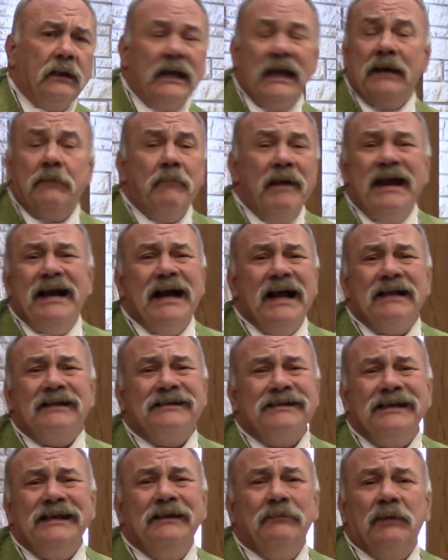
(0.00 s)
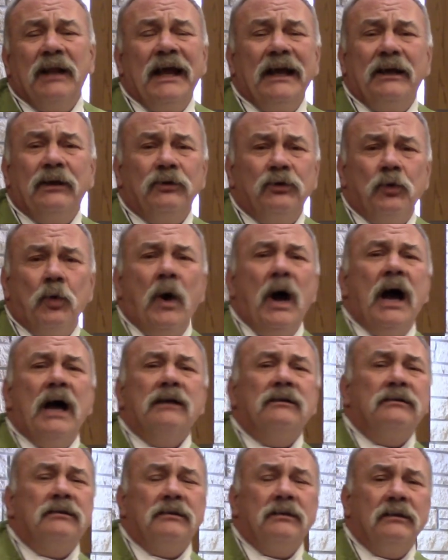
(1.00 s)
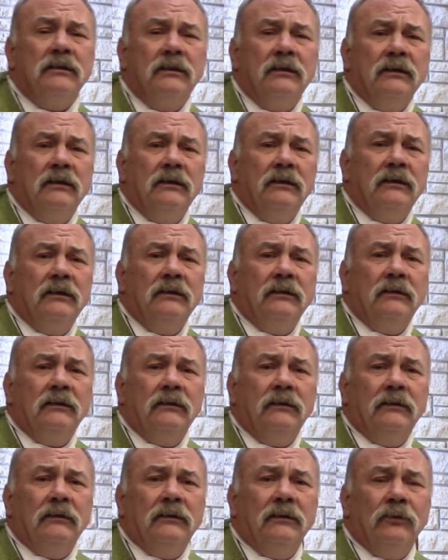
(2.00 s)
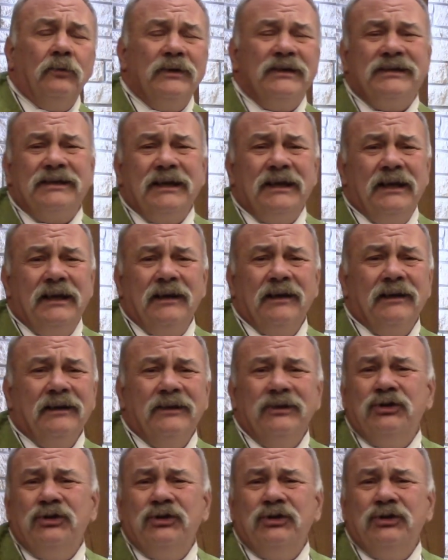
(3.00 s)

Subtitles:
It may not seem like it to us. We see